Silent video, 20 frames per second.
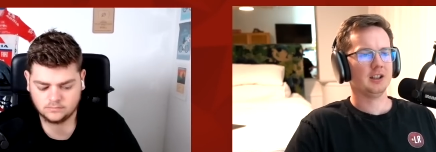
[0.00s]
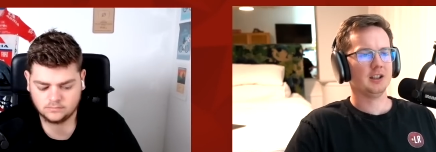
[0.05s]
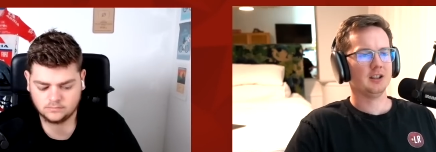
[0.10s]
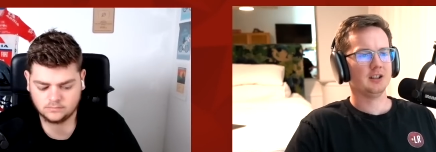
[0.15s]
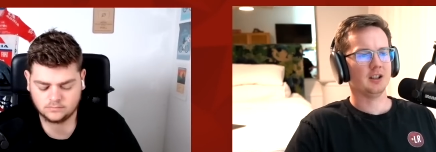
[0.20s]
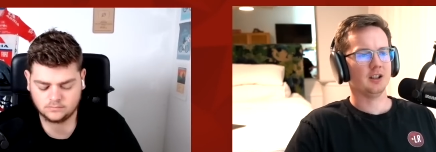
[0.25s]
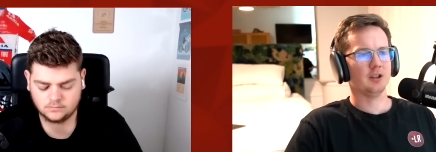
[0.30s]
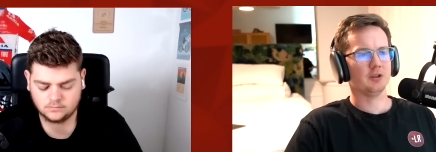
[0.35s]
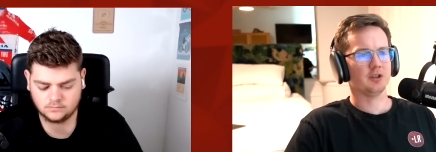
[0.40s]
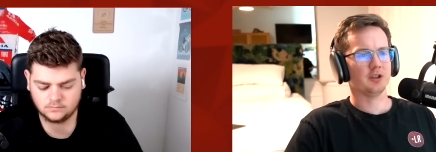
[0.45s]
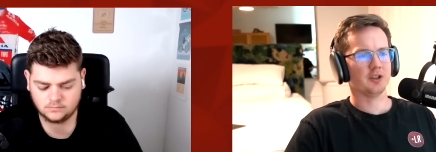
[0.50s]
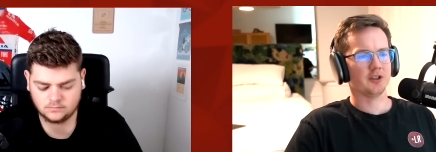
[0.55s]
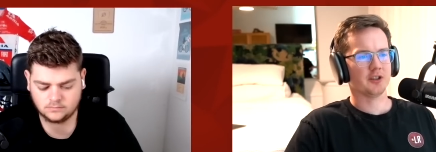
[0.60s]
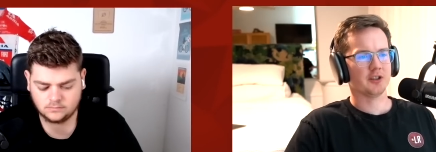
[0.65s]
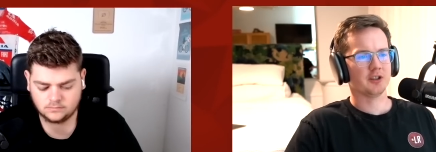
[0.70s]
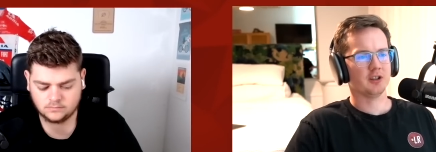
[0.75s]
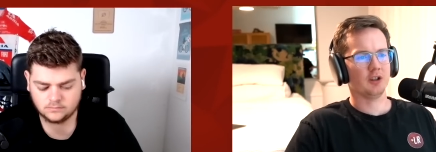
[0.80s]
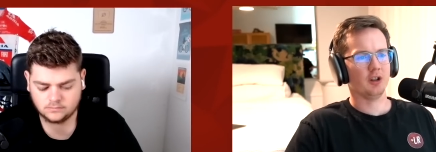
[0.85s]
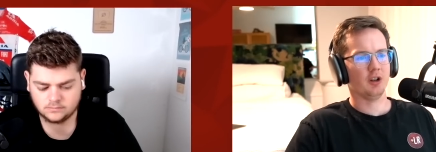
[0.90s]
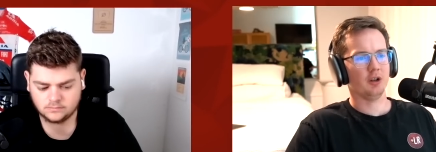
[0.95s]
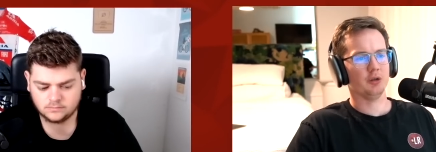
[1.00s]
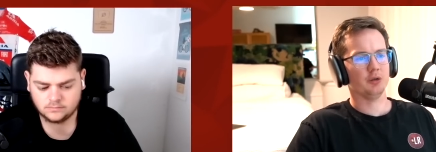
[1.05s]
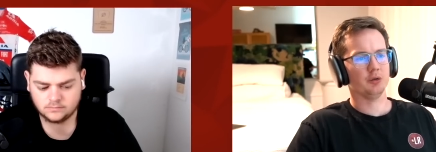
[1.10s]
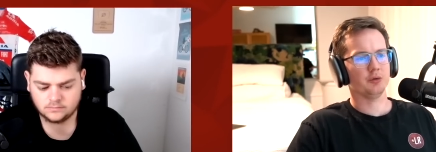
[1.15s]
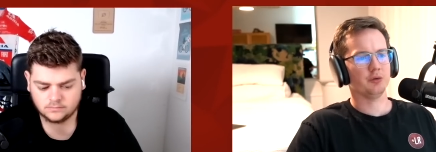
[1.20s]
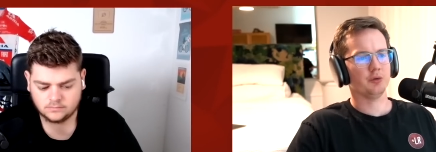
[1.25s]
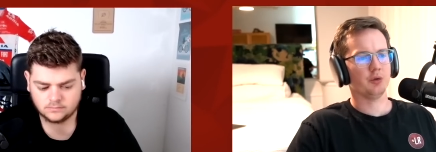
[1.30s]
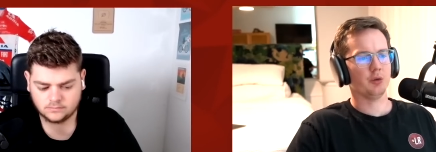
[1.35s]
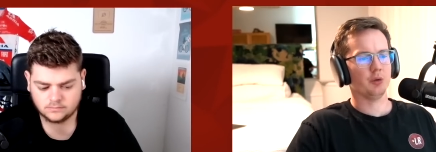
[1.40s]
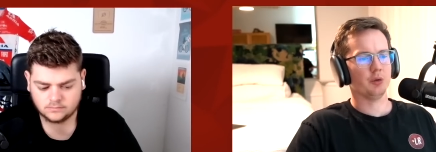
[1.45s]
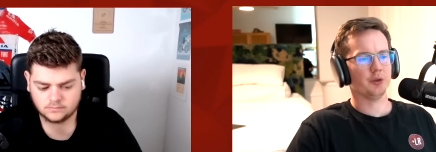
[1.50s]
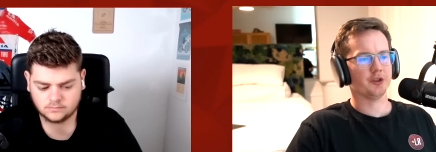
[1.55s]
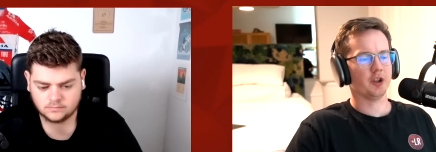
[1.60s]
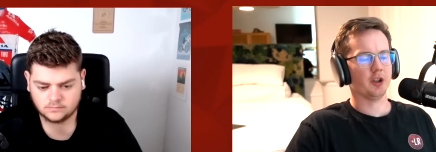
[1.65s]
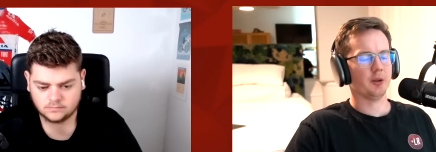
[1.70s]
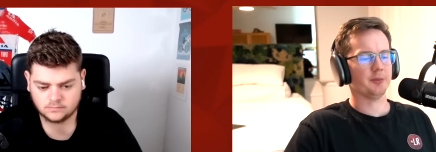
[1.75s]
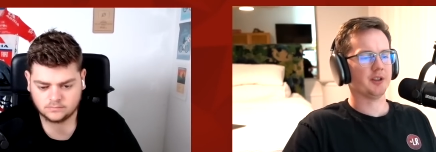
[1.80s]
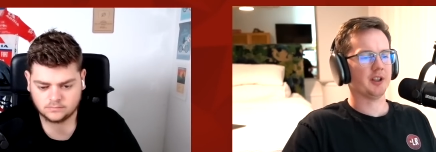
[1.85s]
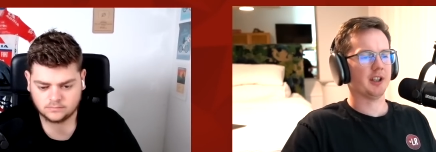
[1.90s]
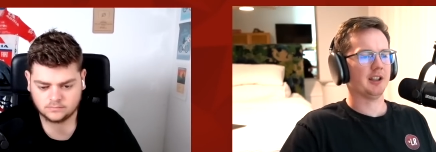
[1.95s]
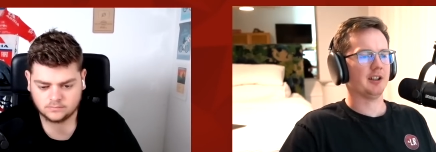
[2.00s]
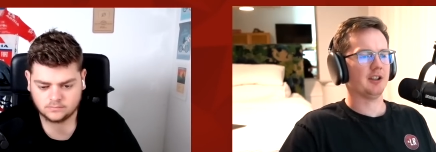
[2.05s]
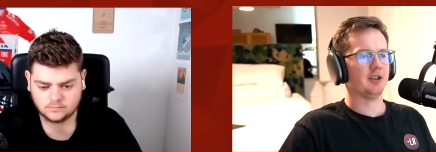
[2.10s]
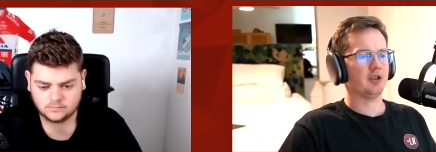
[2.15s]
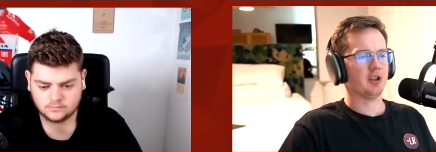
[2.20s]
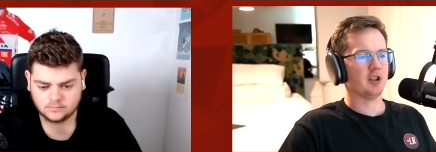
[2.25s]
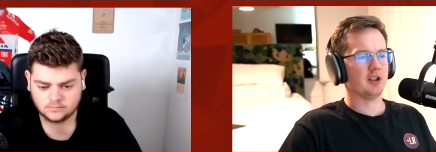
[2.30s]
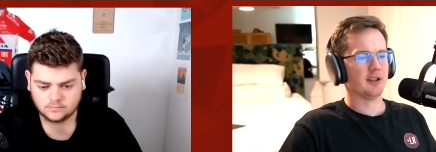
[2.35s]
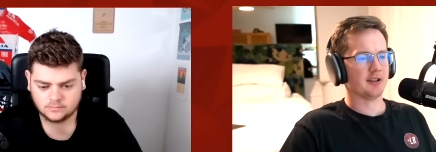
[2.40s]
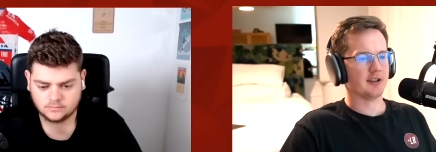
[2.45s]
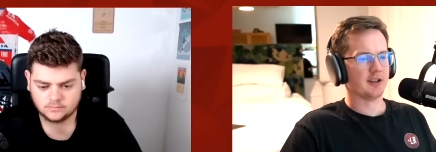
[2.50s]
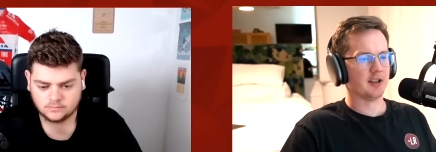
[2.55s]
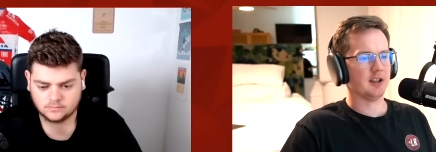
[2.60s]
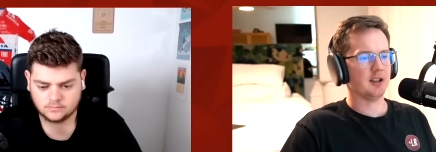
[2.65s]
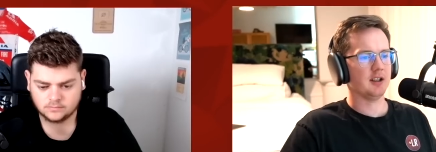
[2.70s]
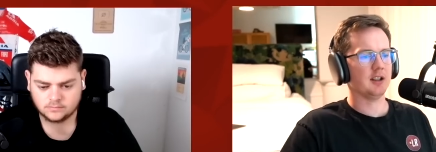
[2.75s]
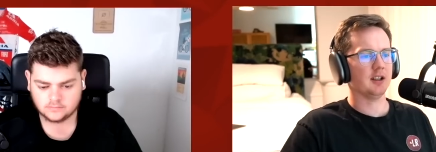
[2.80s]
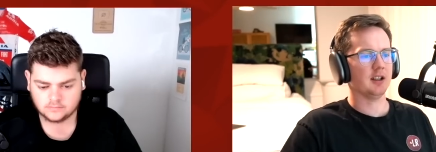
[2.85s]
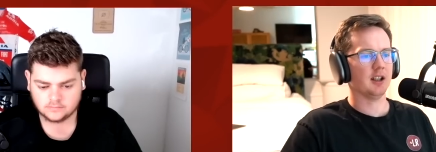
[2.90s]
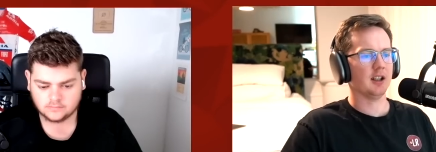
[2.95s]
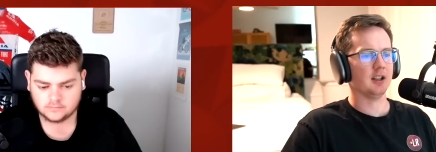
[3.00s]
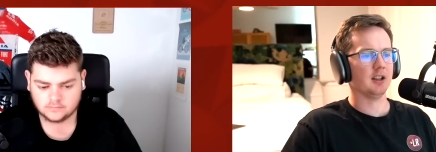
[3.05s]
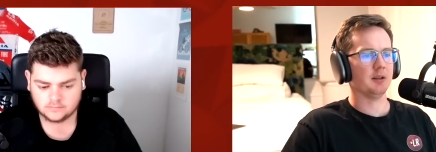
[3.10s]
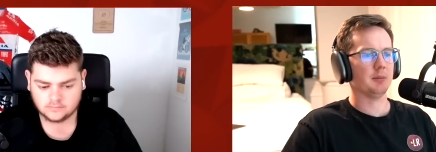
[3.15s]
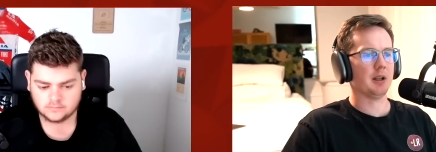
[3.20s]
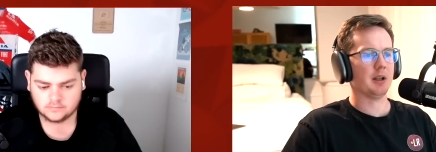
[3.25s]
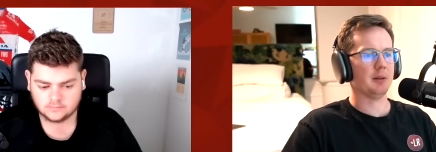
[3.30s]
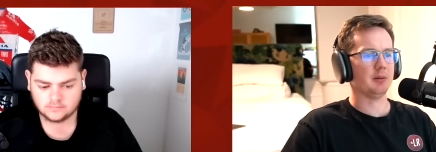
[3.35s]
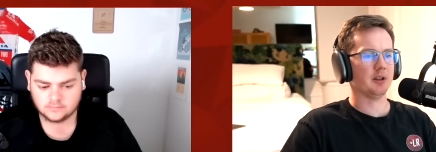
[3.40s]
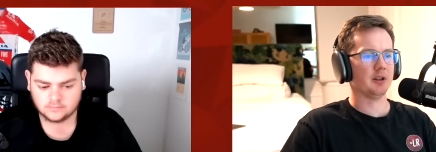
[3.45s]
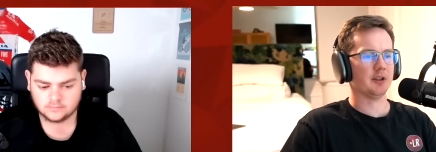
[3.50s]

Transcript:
Speaker 1: they'll just go for top 10 in GC again and maybe a